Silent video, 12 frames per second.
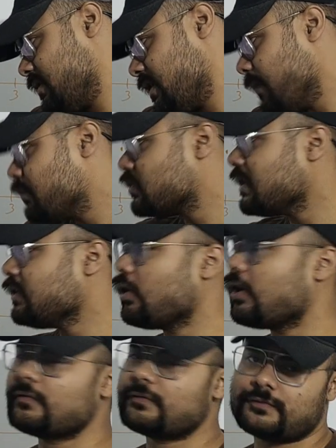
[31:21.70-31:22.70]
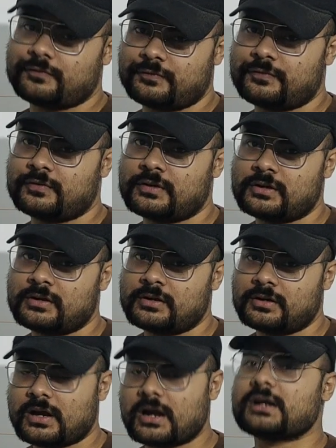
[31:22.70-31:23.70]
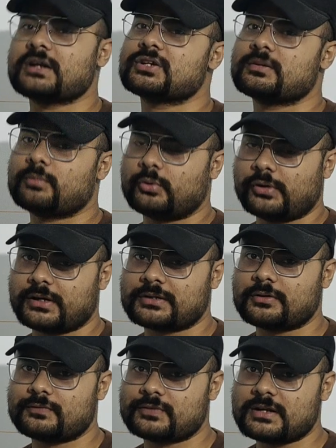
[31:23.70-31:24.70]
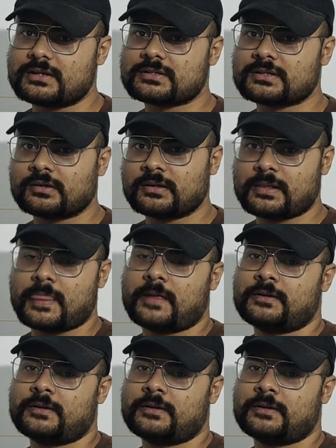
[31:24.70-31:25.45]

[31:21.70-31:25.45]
subset of Cartesian product of sets.